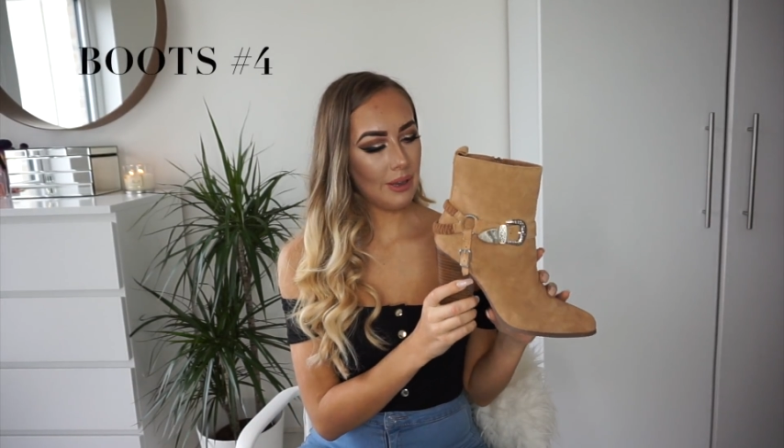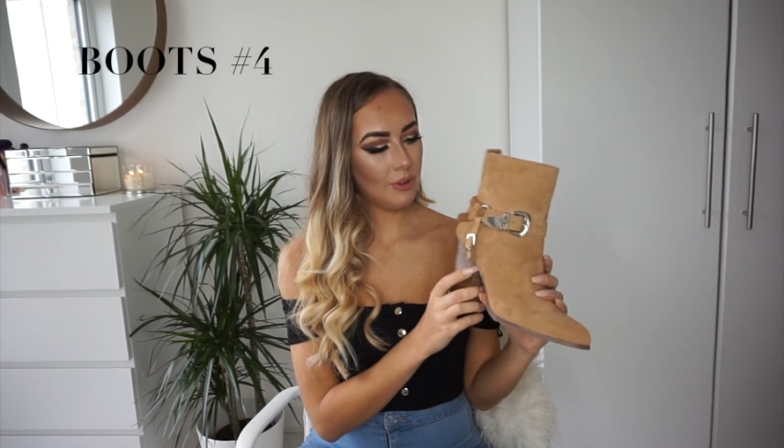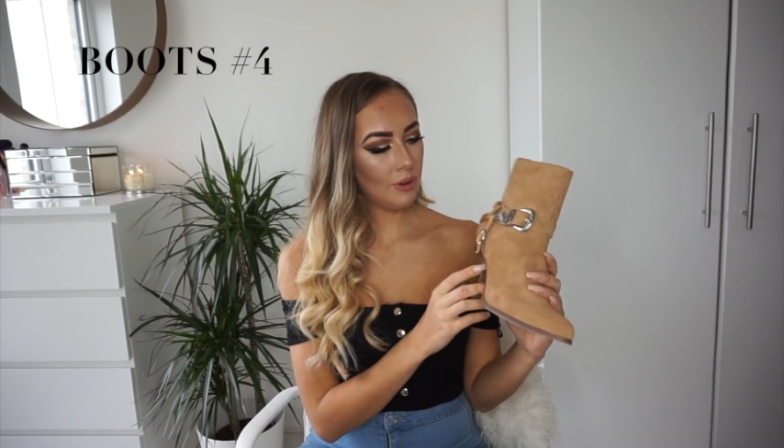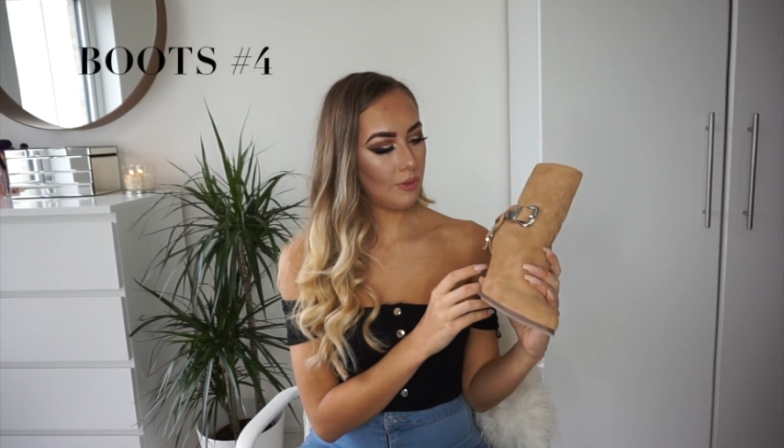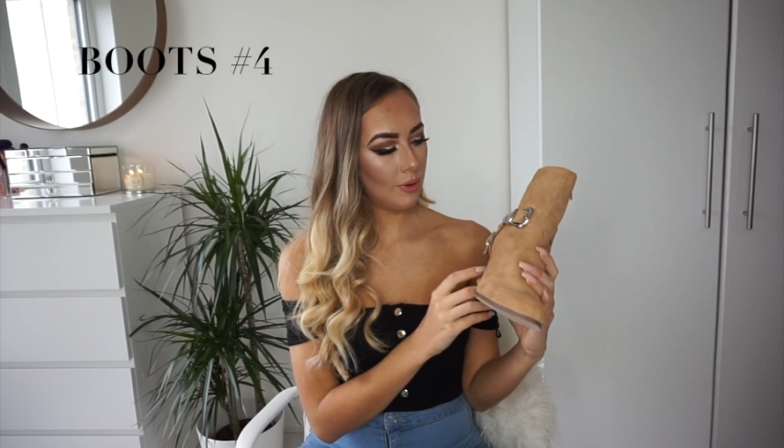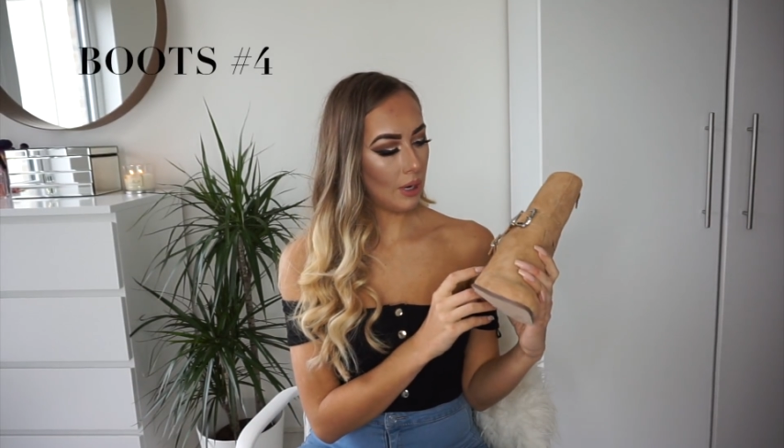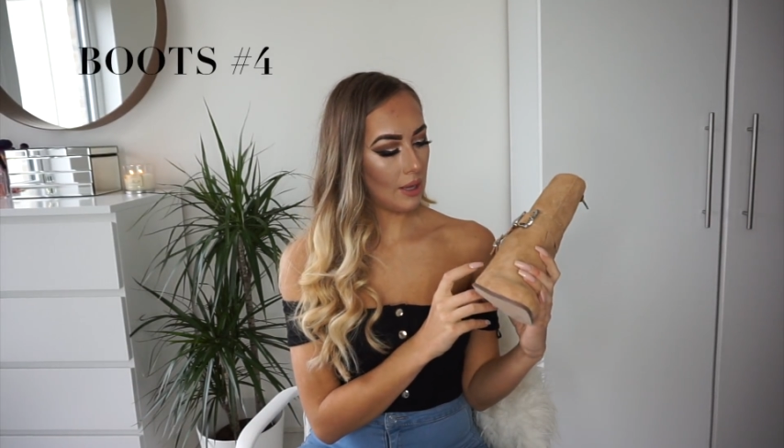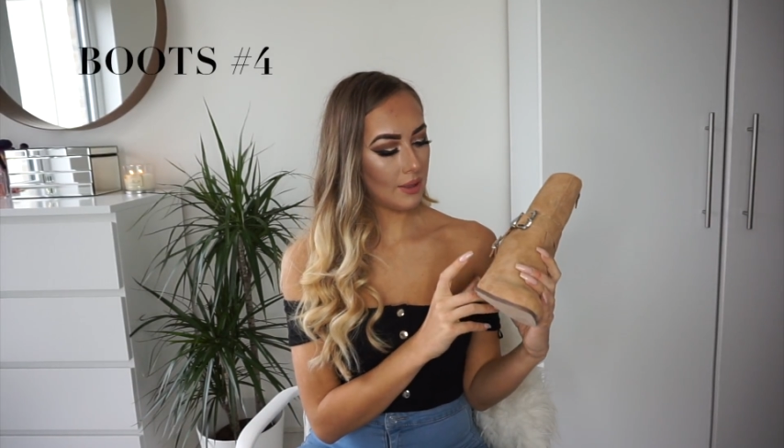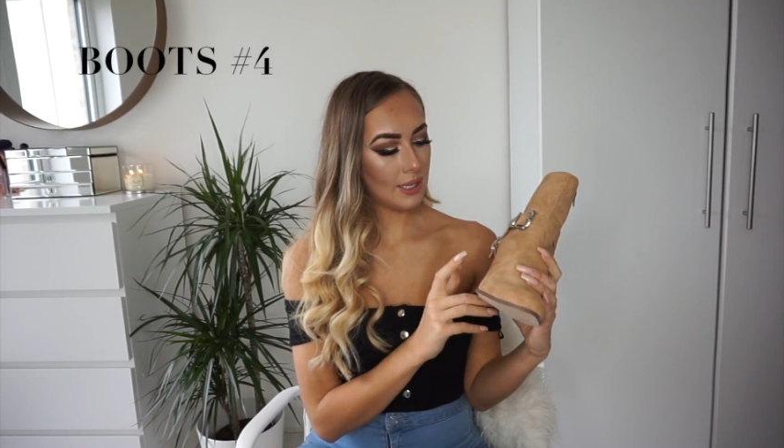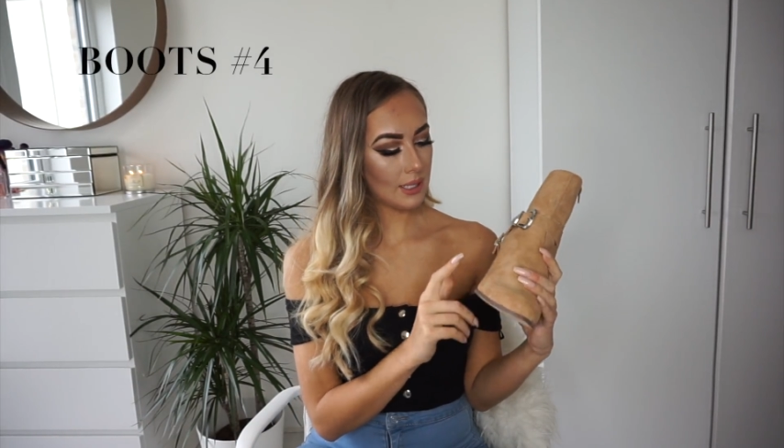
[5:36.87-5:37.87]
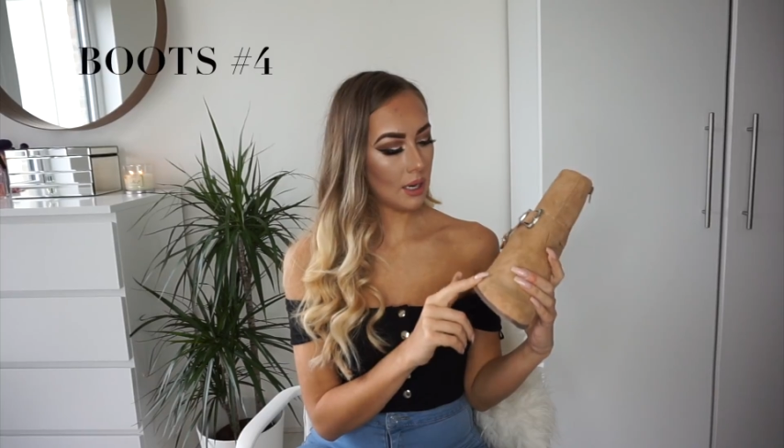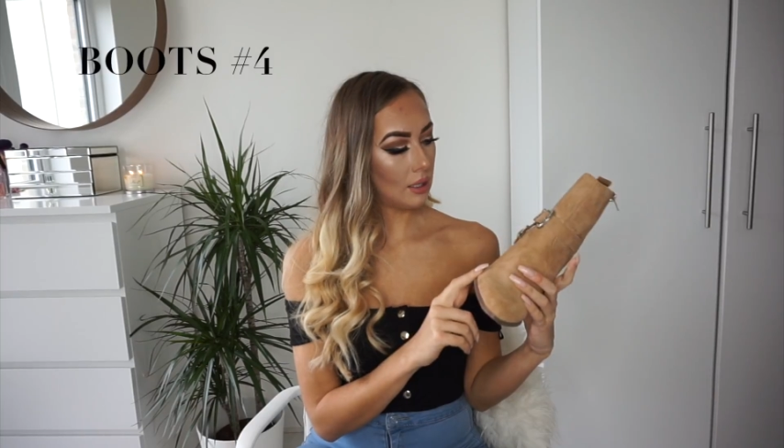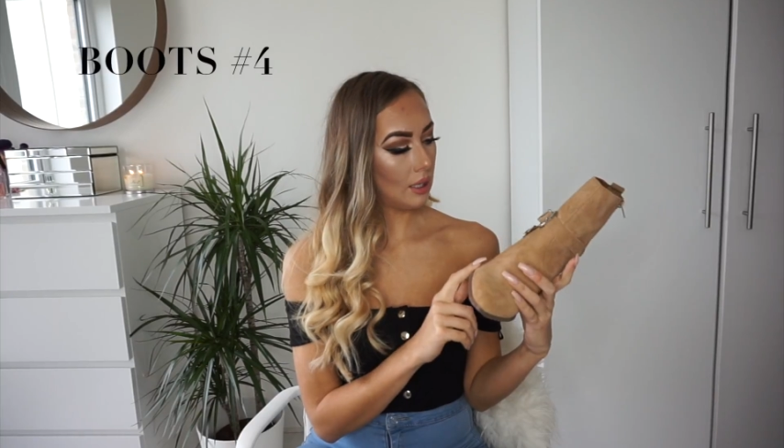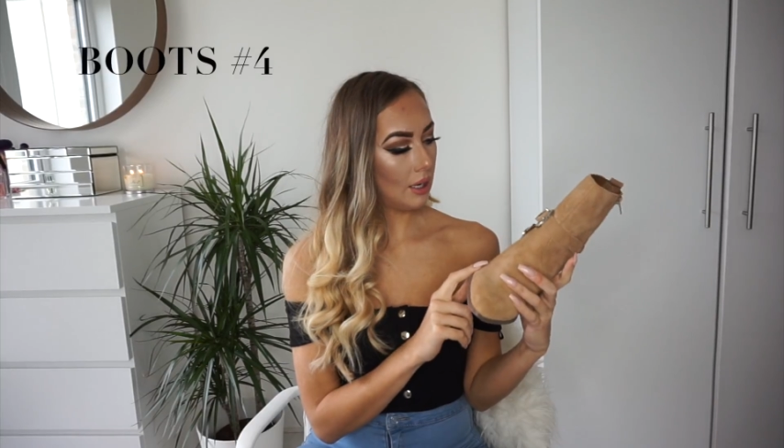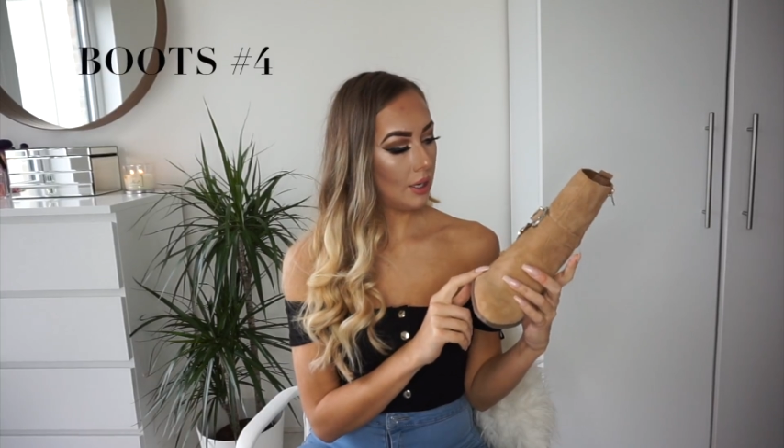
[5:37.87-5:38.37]
if you feel like this
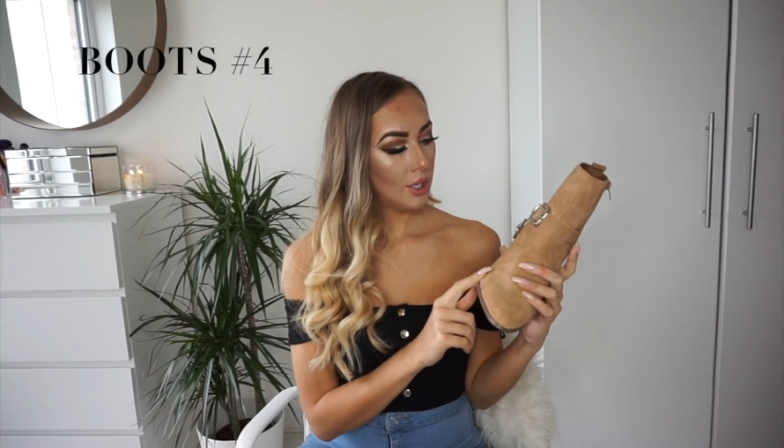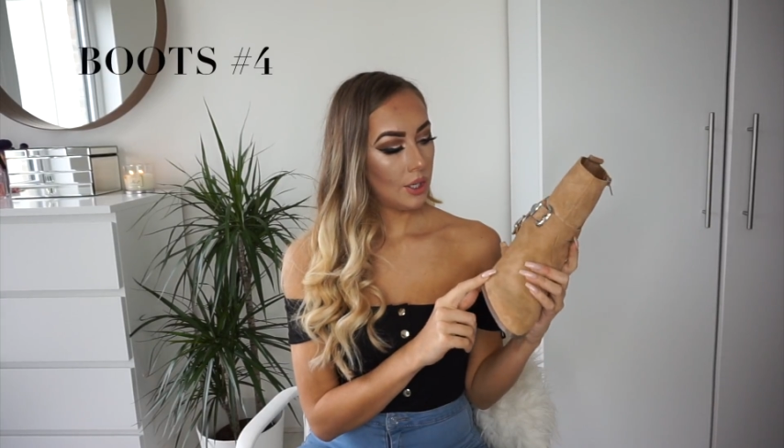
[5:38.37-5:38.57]
colour